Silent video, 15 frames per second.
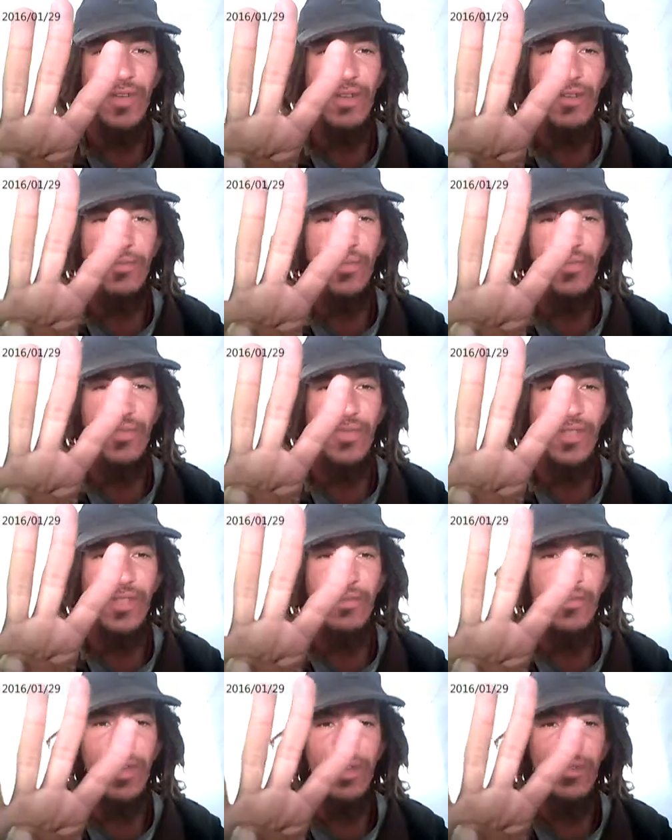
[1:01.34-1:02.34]
trying to prove
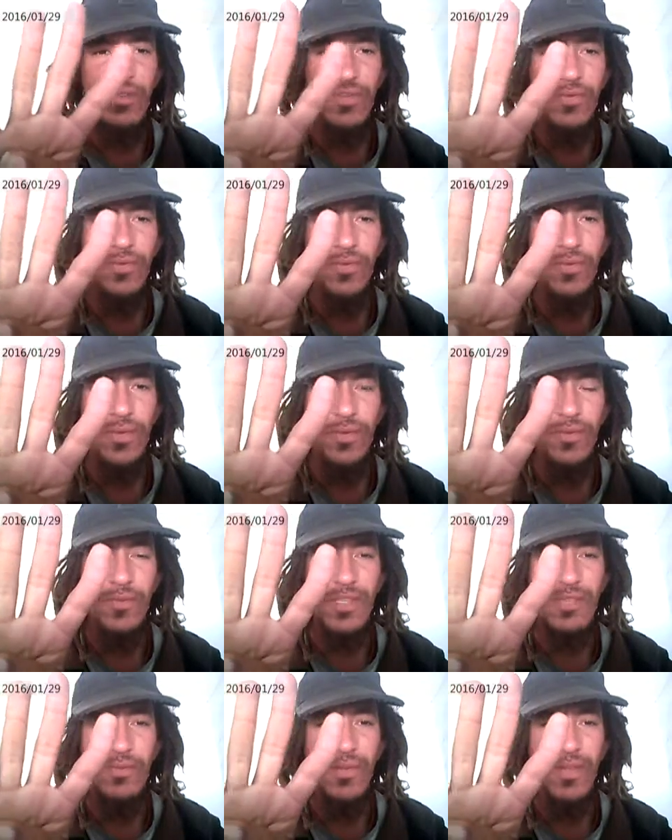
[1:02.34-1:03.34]
that I'm not Jew,
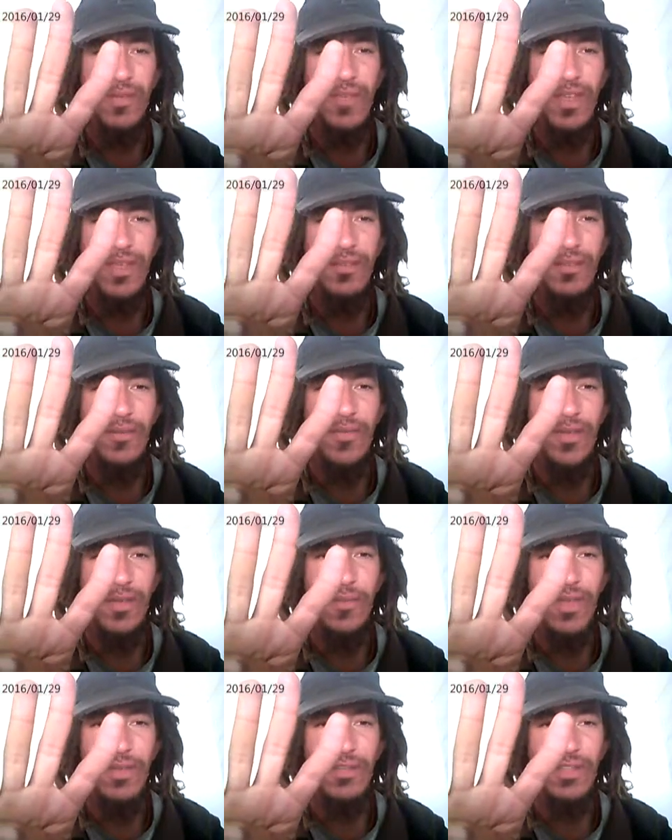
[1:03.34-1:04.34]
whispering if I get the
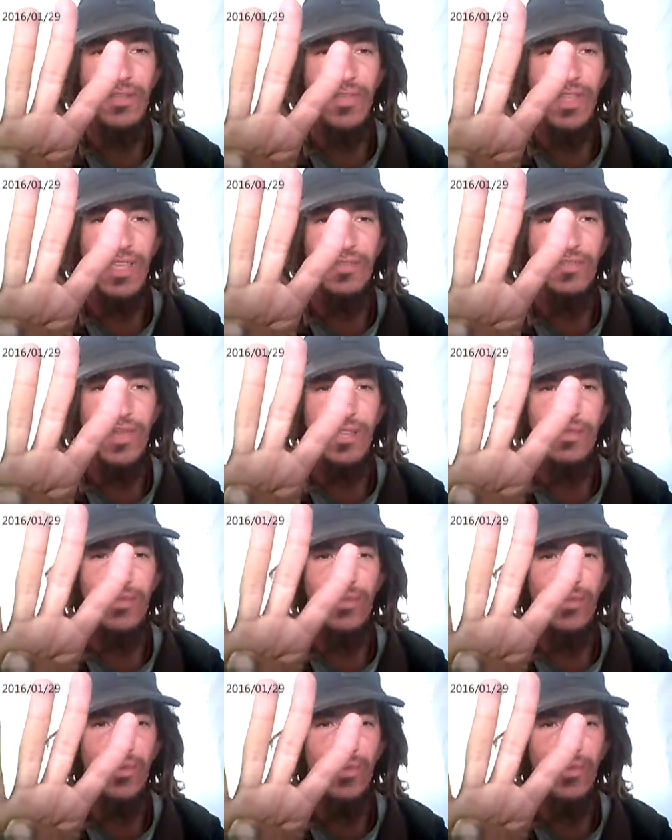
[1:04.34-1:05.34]
Fairmount GPS
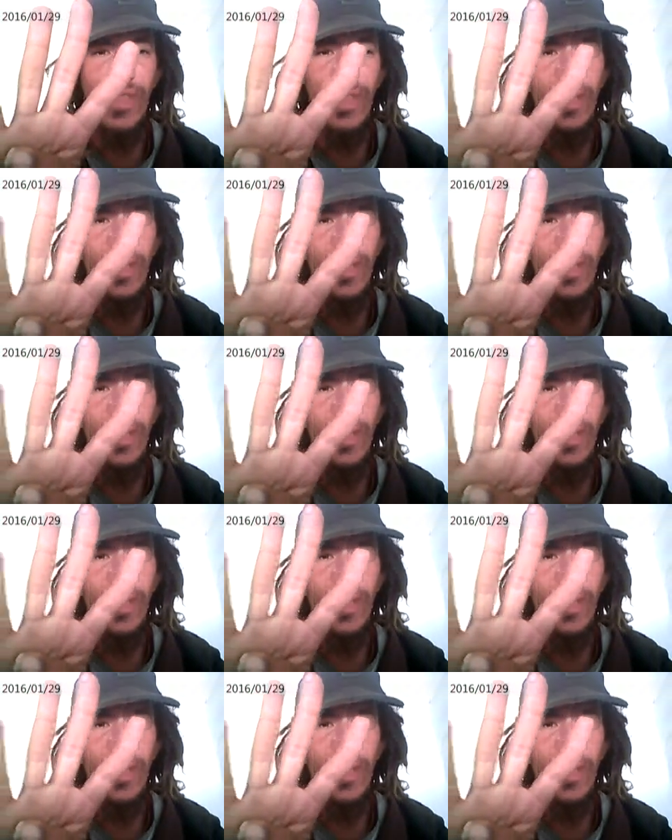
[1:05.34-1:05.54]
past a rural